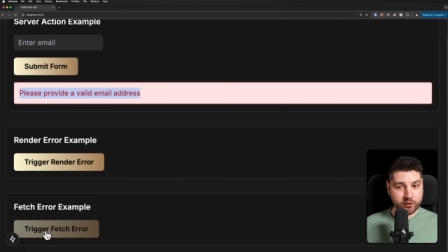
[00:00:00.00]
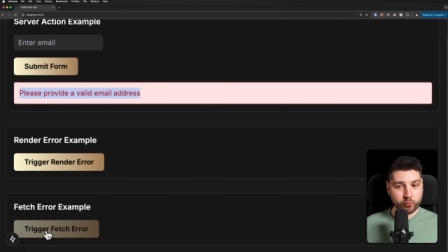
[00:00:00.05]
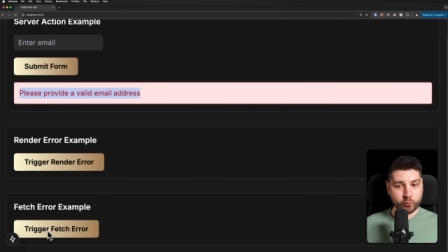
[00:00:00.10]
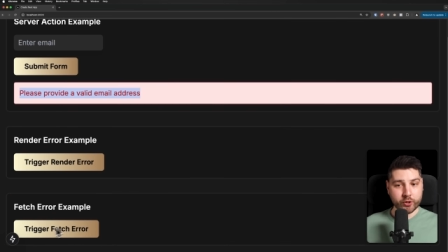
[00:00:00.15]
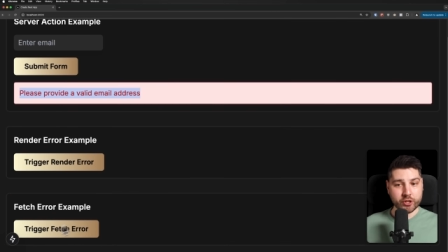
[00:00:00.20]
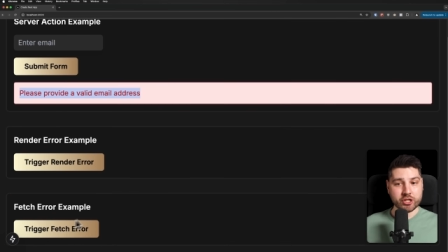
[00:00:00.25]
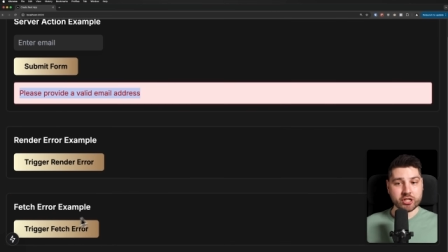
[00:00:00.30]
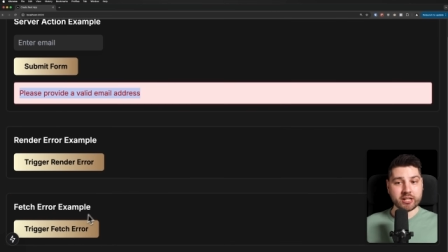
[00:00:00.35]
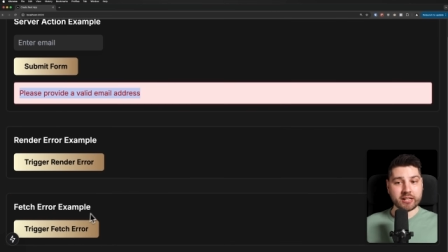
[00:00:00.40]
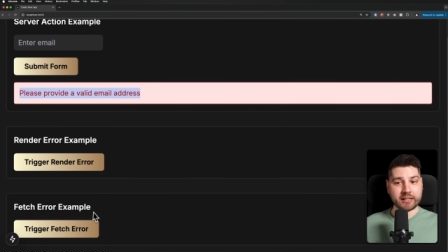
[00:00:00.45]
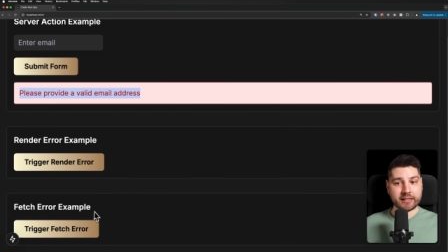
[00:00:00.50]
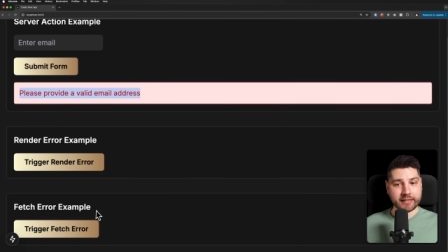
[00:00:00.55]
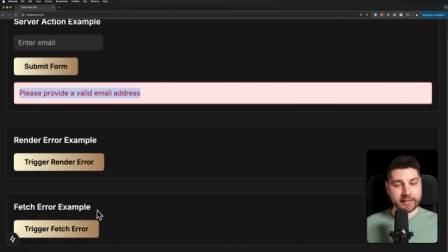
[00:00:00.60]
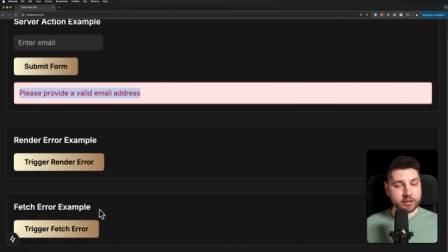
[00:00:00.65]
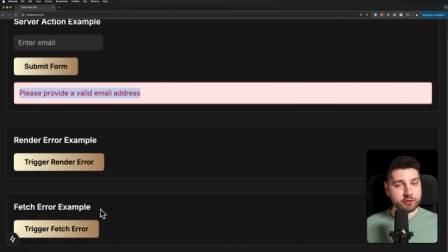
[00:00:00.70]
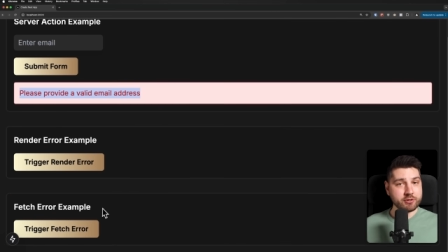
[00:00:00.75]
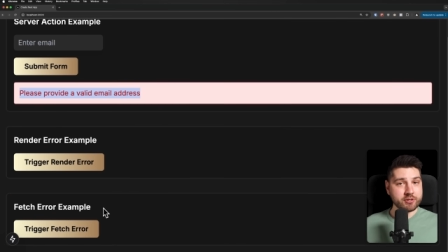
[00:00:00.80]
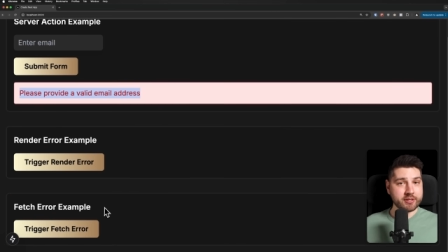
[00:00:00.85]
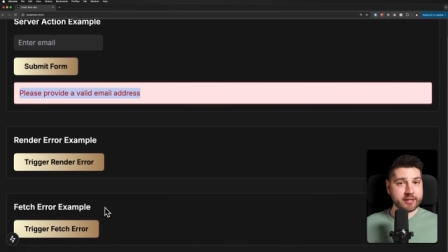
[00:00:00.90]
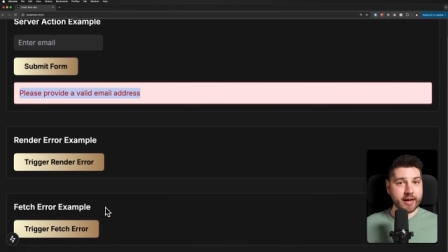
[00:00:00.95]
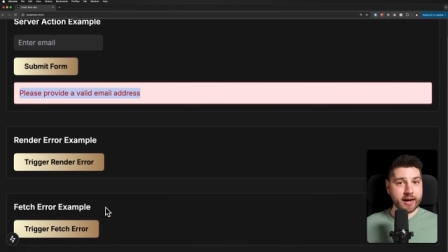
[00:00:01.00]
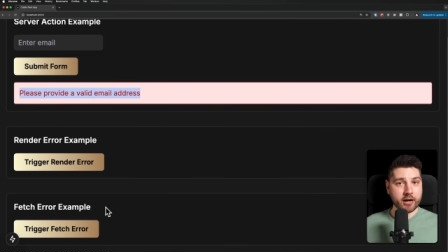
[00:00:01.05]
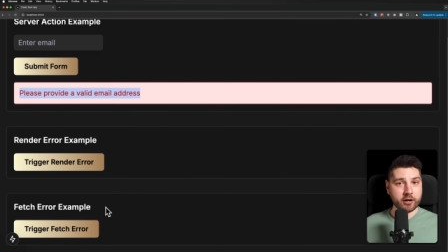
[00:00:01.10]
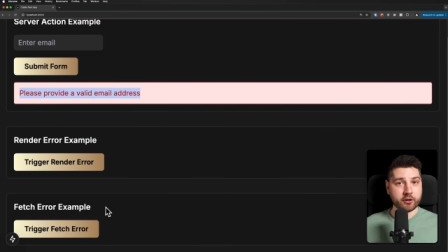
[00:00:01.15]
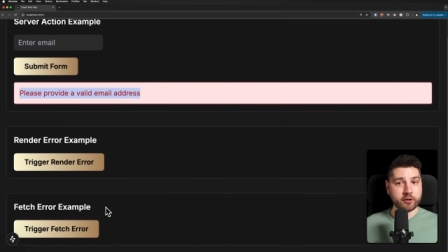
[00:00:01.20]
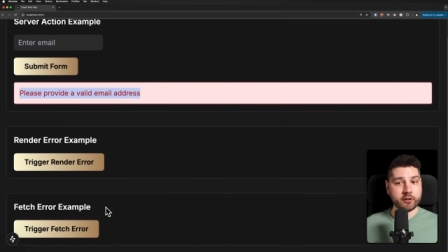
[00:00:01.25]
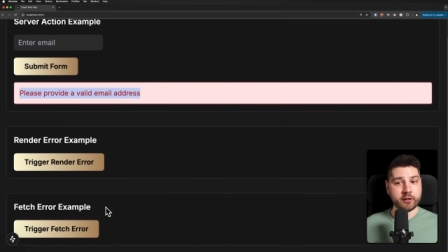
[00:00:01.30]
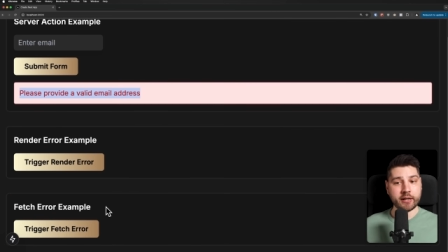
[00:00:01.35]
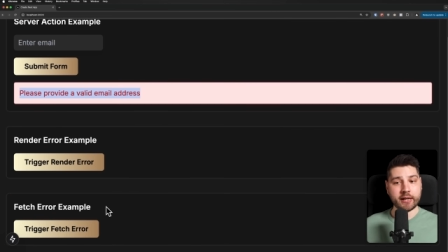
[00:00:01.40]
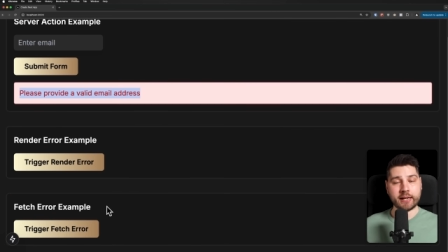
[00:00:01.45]
which clears the
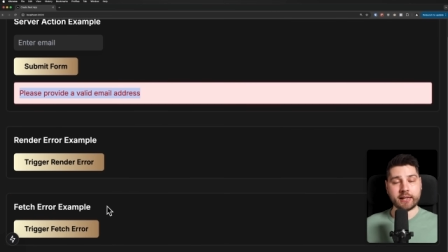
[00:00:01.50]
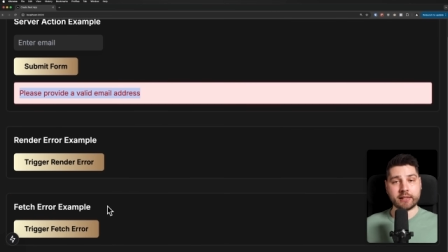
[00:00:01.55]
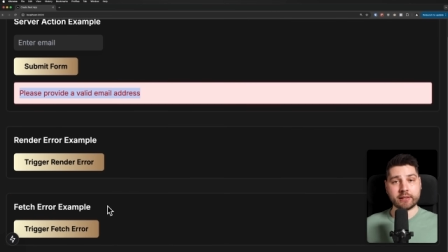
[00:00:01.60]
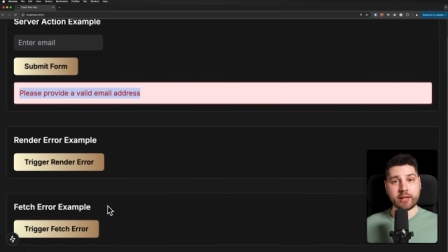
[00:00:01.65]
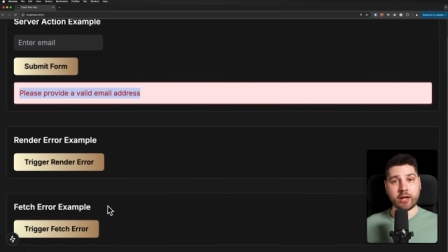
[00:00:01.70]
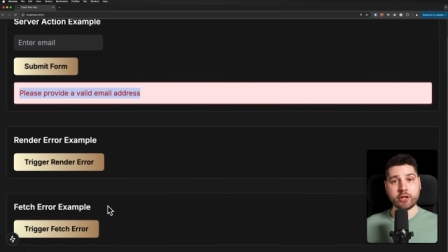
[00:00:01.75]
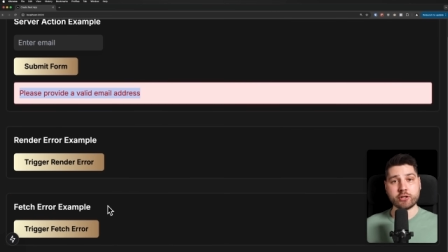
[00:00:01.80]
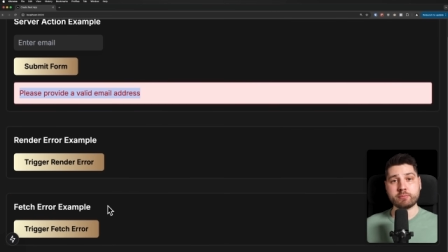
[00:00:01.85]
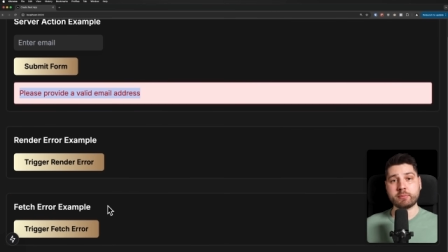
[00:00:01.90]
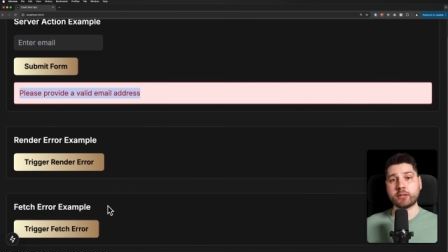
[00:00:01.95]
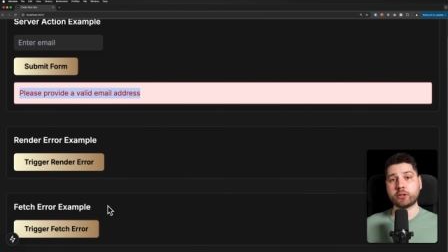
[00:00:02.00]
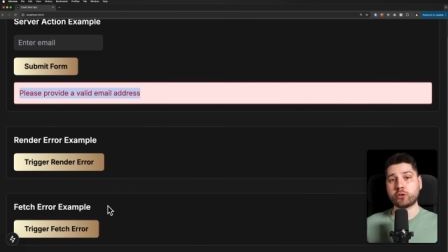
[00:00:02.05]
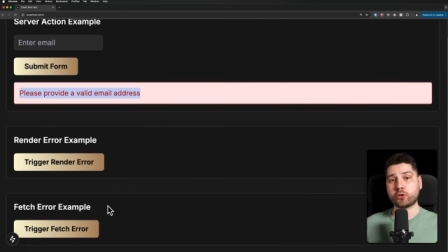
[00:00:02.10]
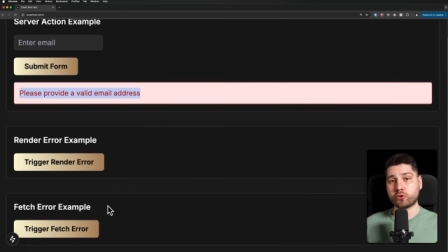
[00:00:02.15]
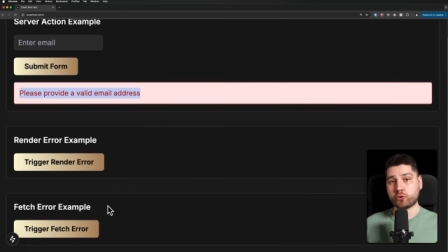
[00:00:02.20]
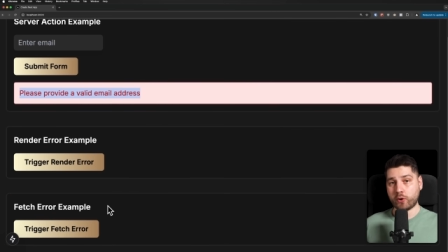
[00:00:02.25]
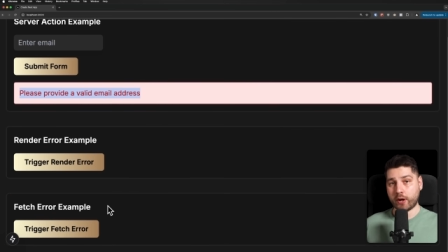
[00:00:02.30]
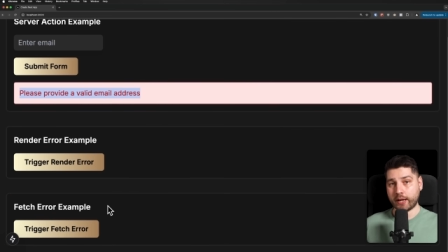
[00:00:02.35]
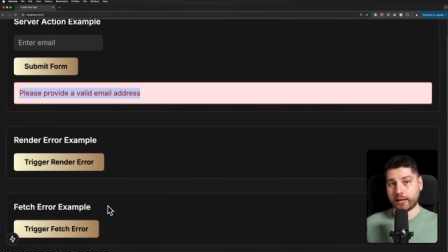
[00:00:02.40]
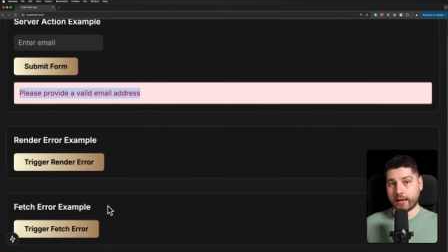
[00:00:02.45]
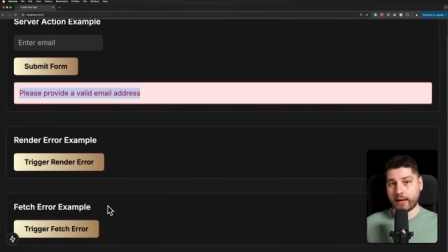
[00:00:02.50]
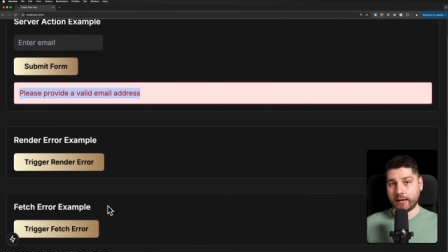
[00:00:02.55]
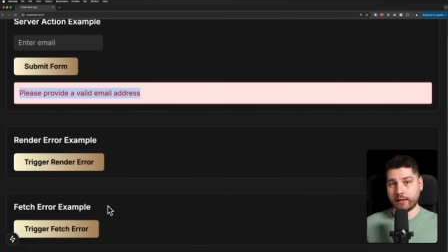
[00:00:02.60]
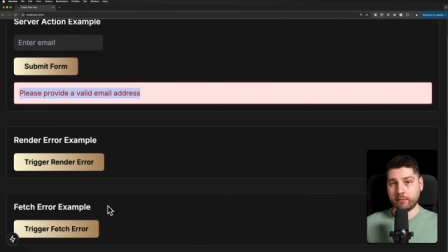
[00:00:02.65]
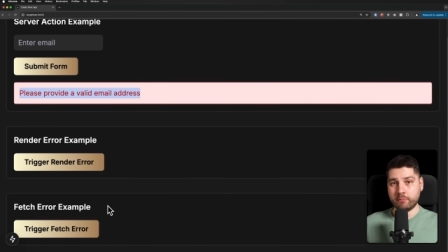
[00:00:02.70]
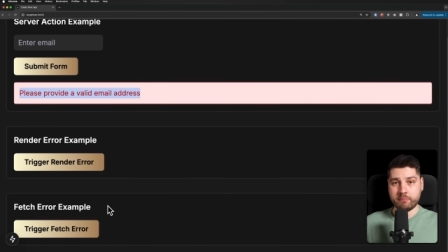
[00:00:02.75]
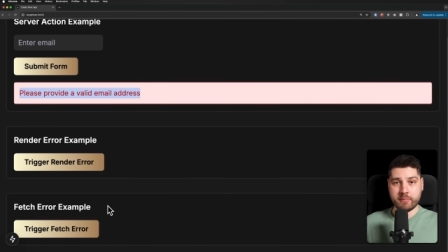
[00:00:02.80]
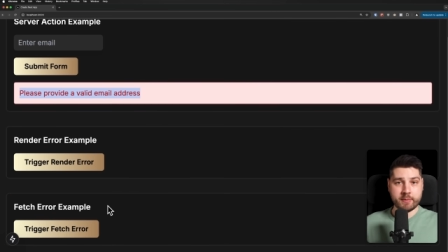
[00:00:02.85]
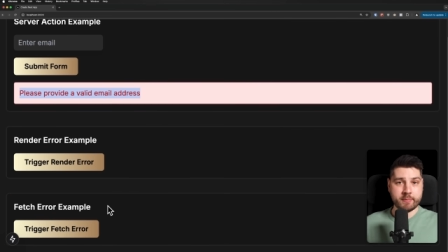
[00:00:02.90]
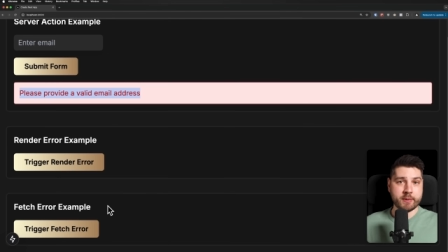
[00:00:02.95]
error and allows me to try again,
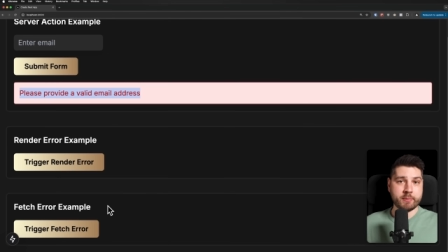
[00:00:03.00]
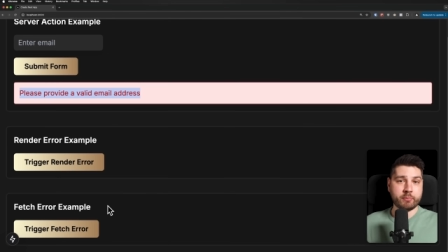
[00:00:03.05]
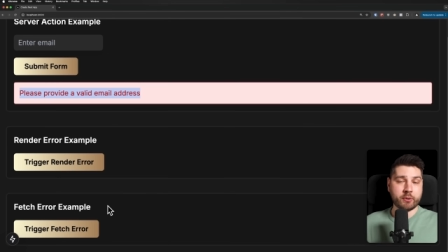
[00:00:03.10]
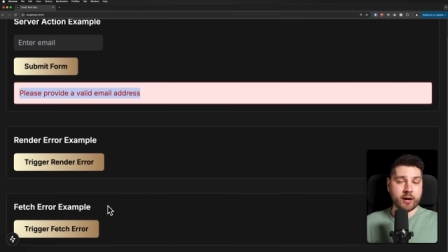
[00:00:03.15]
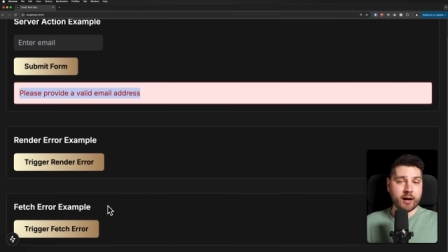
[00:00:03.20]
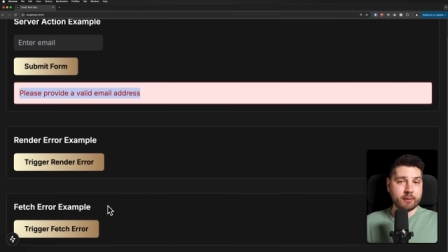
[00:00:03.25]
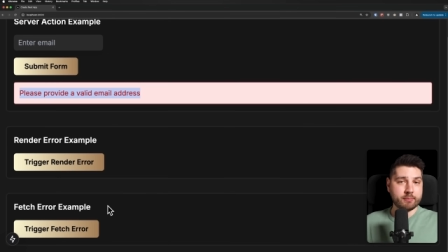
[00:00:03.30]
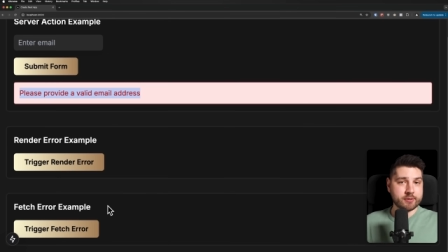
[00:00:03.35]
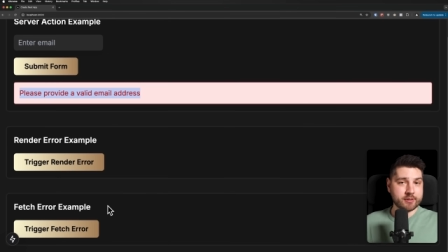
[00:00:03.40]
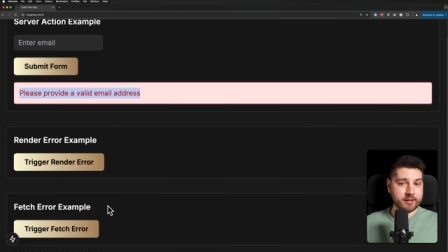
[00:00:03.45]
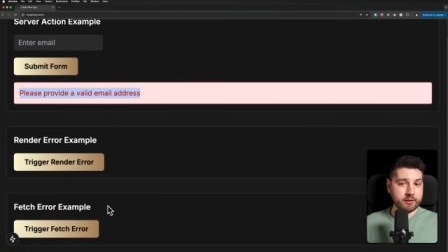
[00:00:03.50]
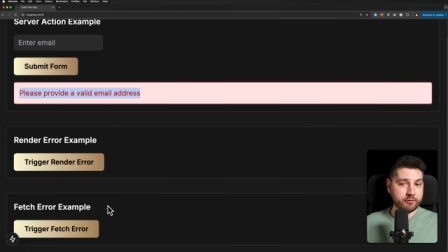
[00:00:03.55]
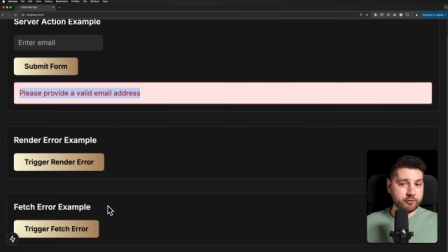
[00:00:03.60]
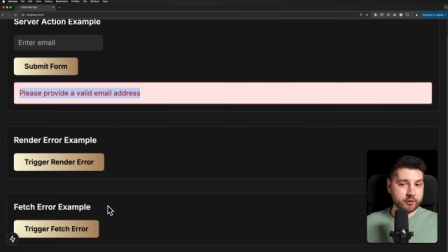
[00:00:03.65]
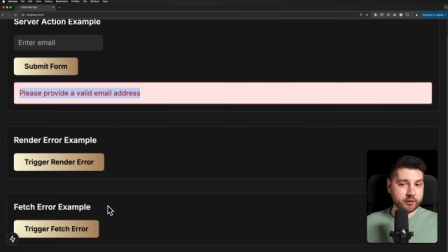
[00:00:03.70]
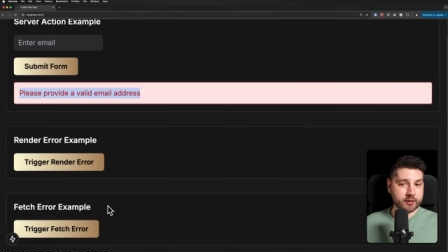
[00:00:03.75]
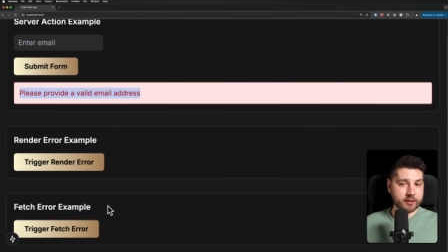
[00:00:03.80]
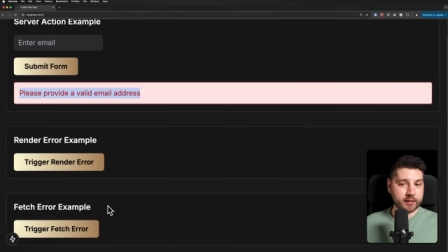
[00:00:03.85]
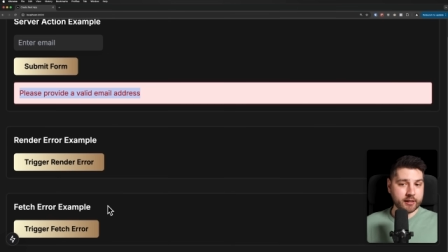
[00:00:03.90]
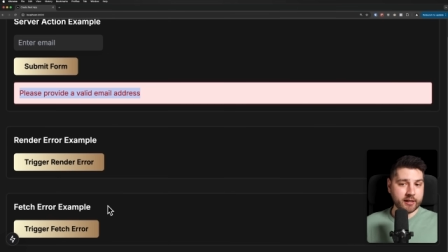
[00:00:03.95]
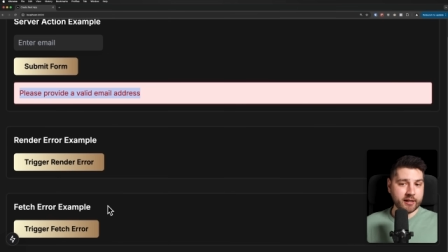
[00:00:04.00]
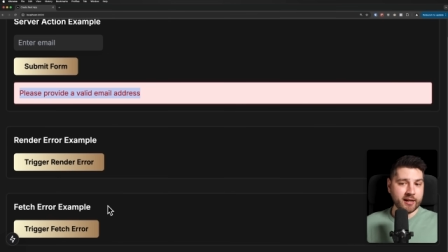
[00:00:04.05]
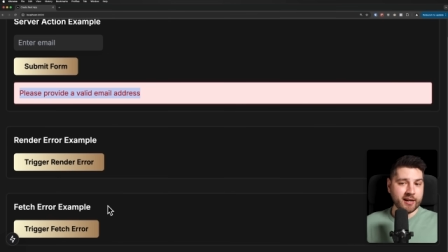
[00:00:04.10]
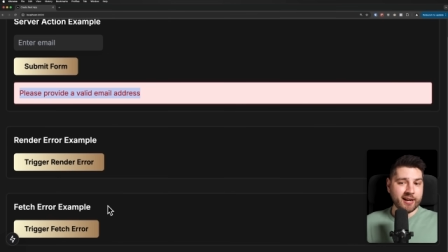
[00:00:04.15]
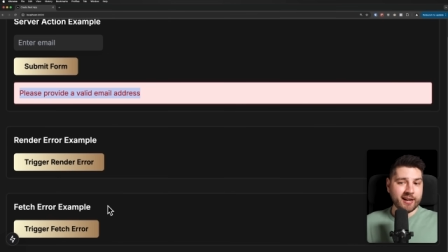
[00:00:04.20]
maybe perhaps differently